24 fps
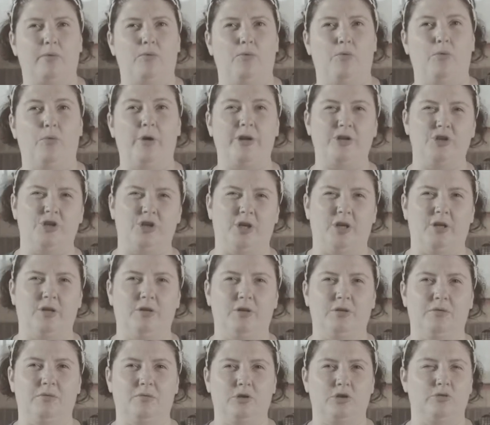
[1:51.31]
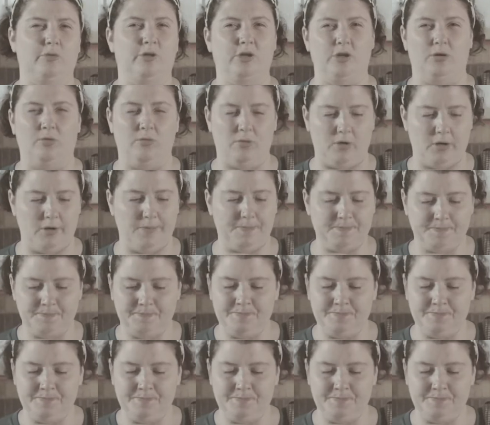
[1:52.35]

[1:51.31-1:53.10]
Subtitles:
rigid, which we don't want.